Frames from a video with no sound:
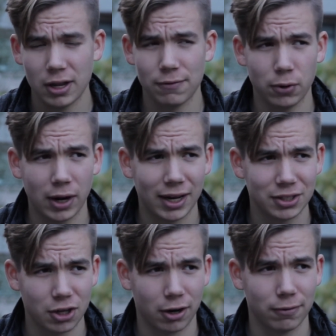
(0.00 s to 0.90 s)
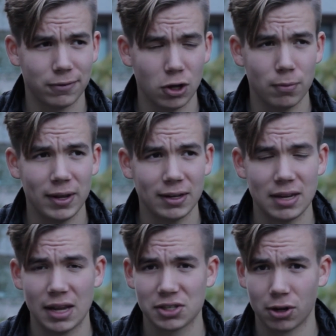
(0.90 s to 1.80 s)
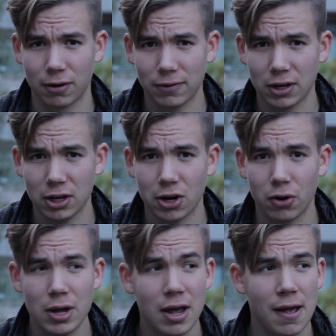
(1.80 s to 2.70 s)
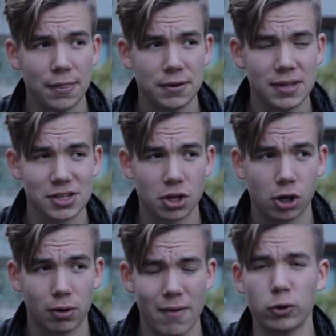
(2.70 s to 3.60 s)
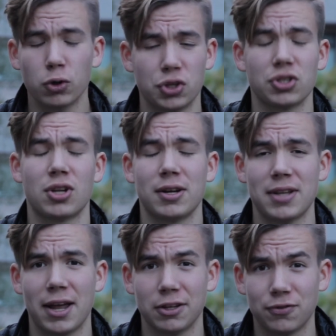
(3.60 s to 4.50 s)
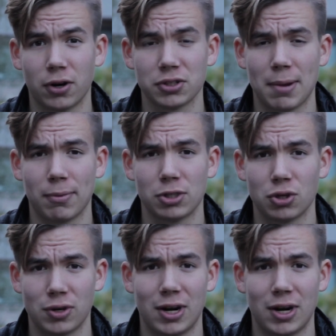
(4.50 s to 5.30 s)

If you guys are filming DSLR video, the DSLR revolution's not dead as far as I'm concerned.